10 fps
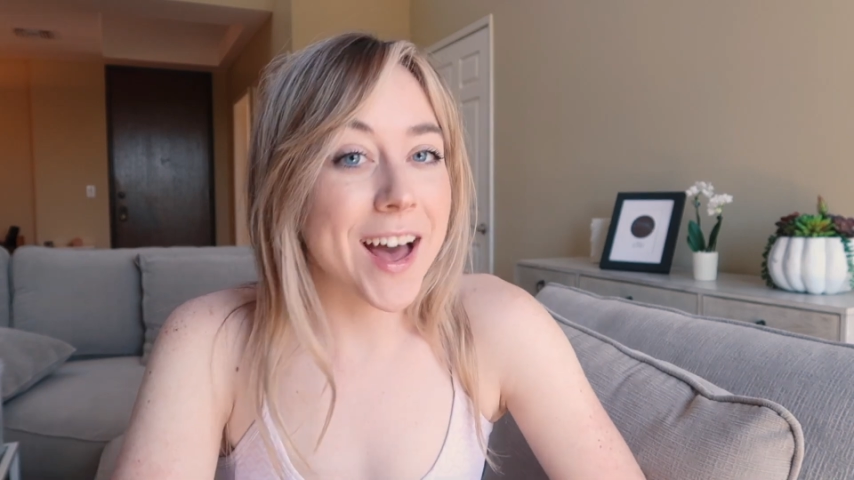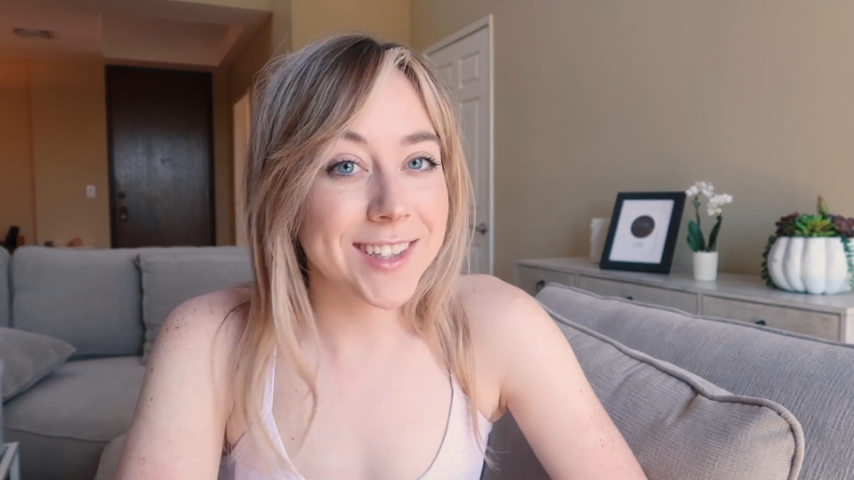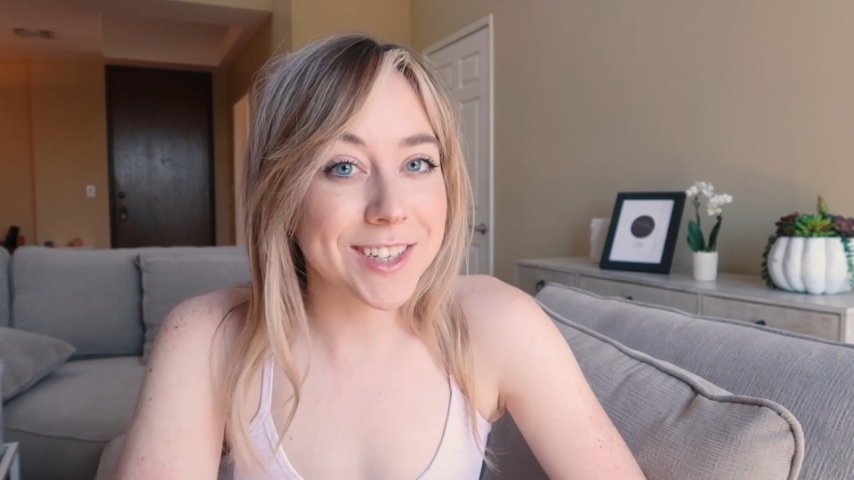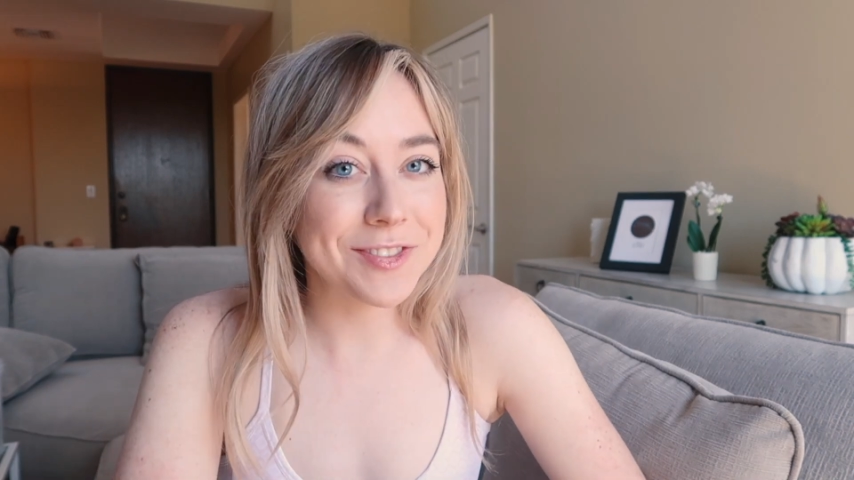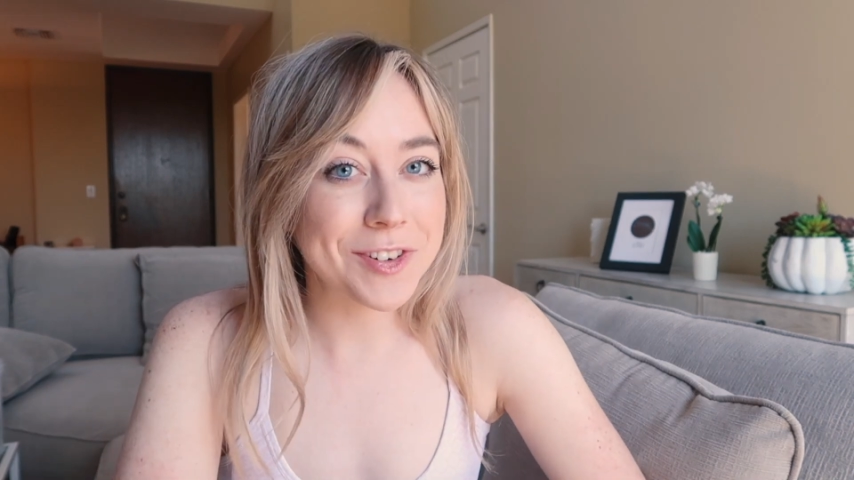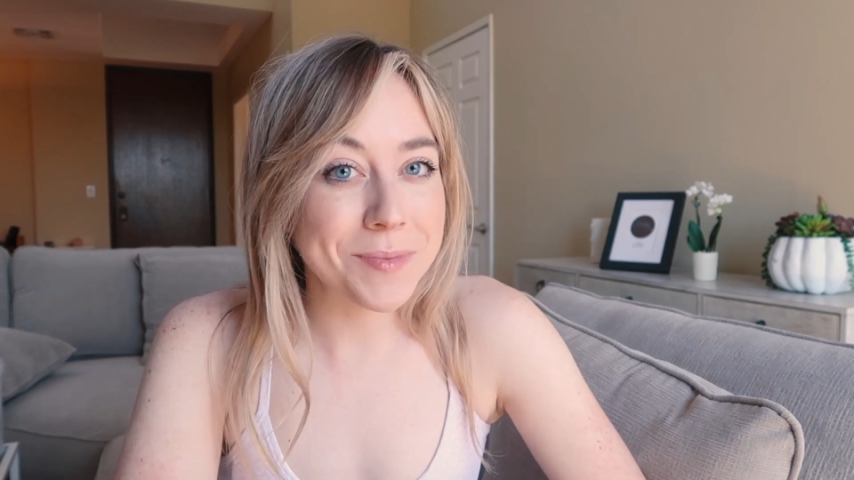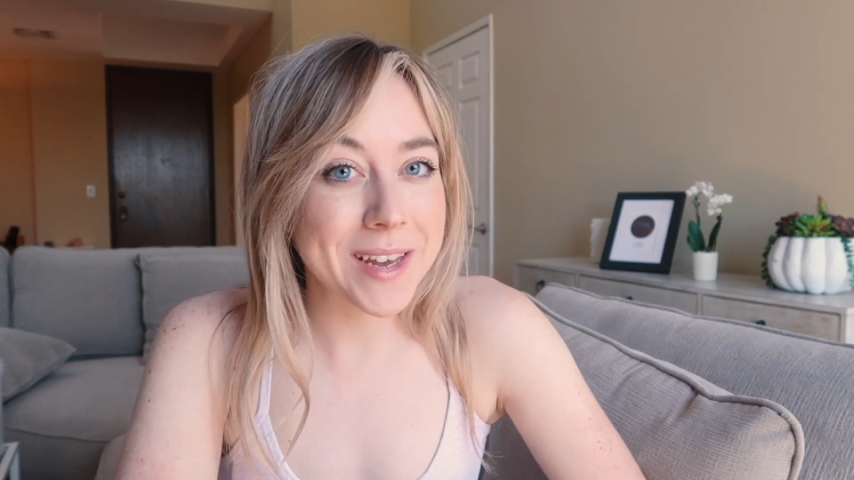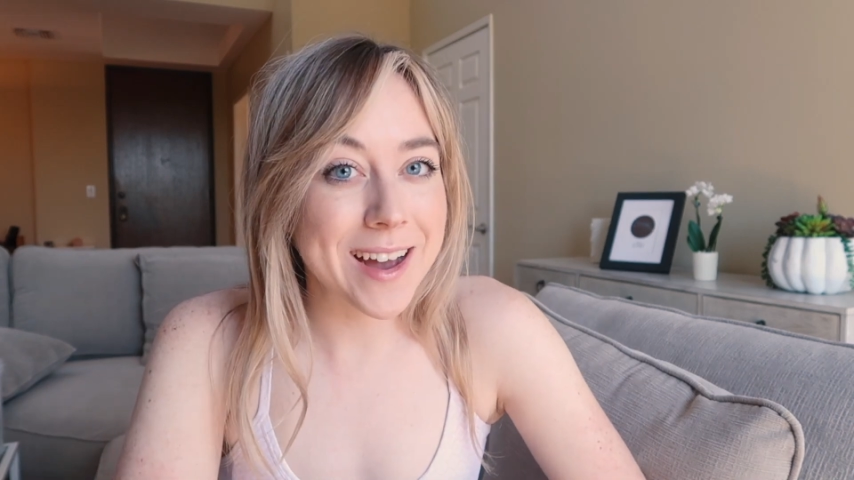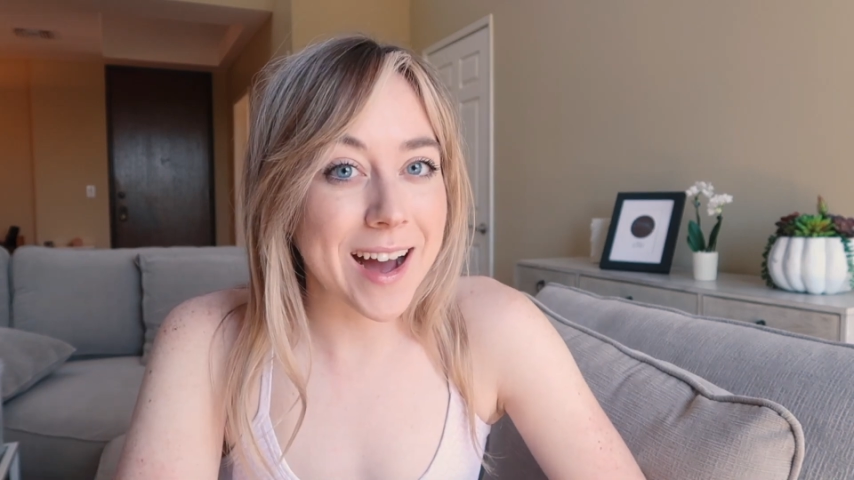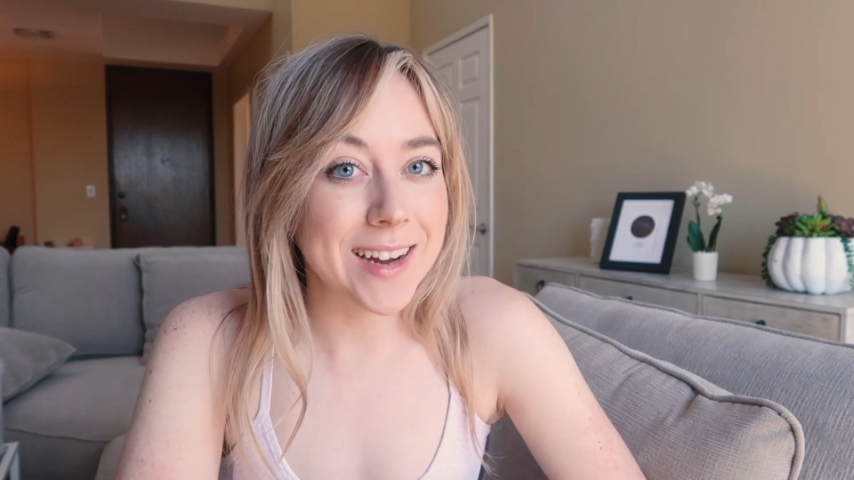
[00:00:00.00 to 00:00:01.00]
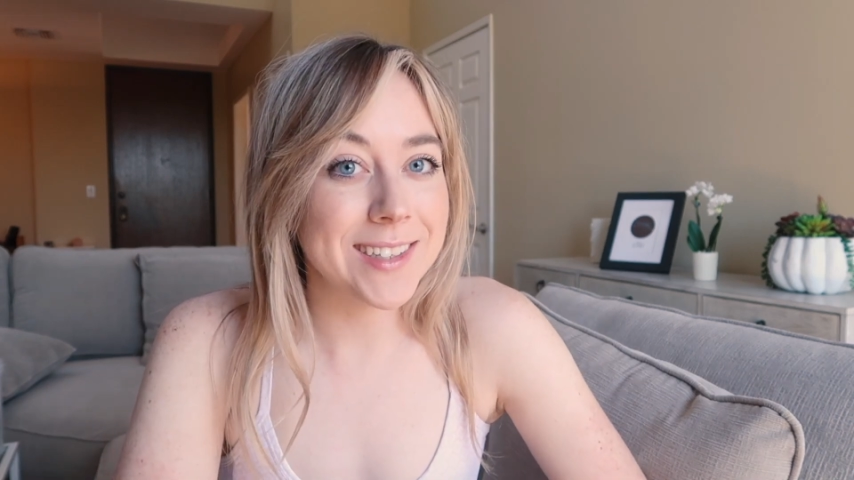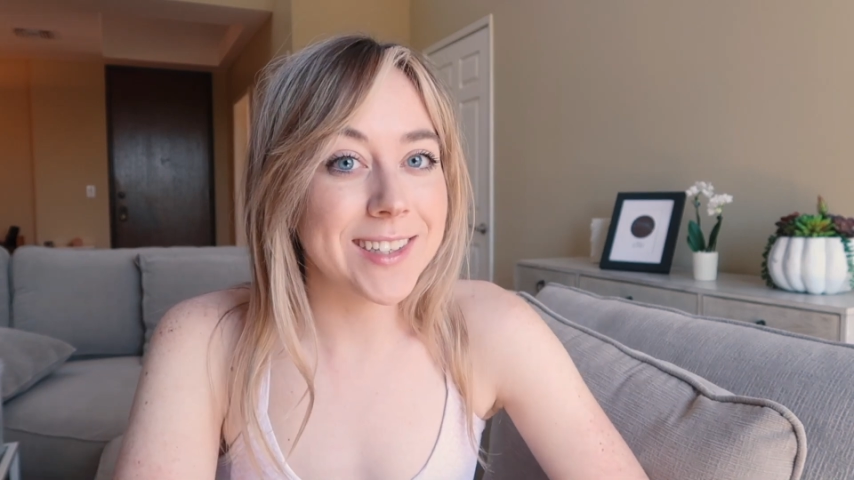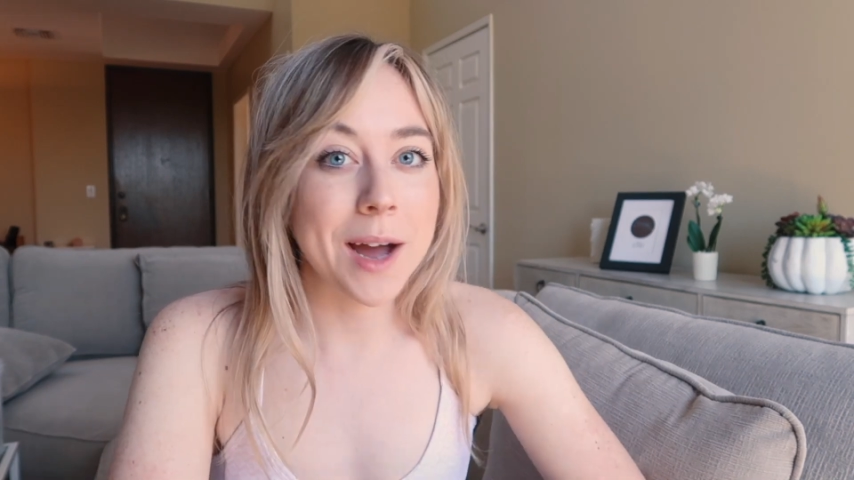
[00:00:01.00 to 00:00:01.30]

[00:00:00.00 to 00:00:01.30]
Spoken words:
that's it for me, guys.